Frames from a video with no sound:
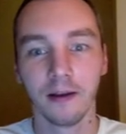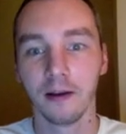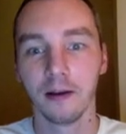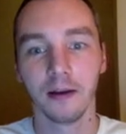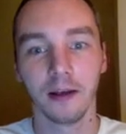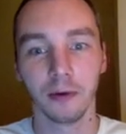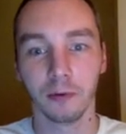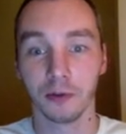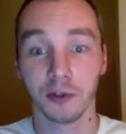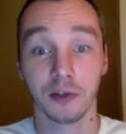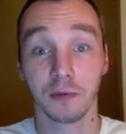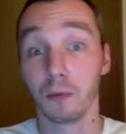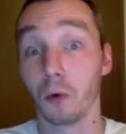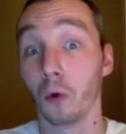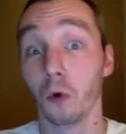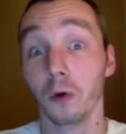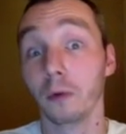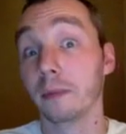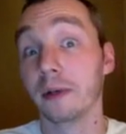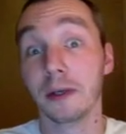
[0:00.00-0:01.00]
It was
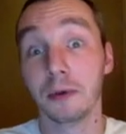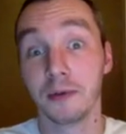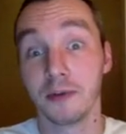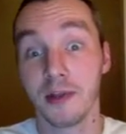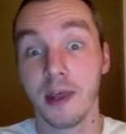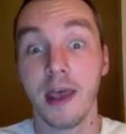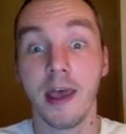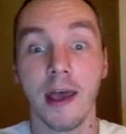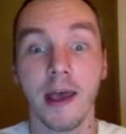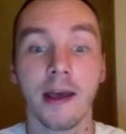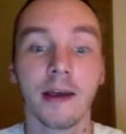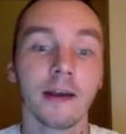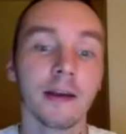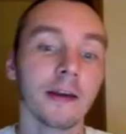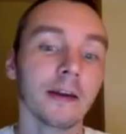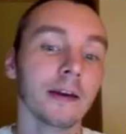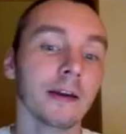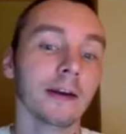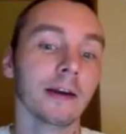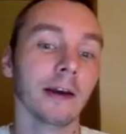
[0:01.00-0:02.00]
small, but it was there.
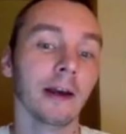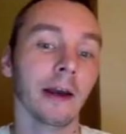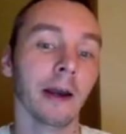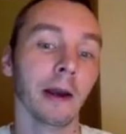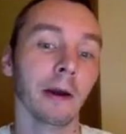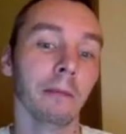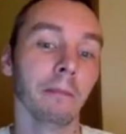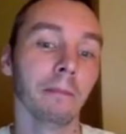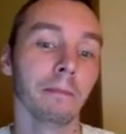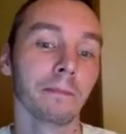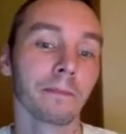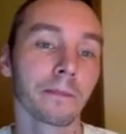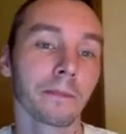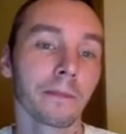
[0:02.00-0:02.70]
And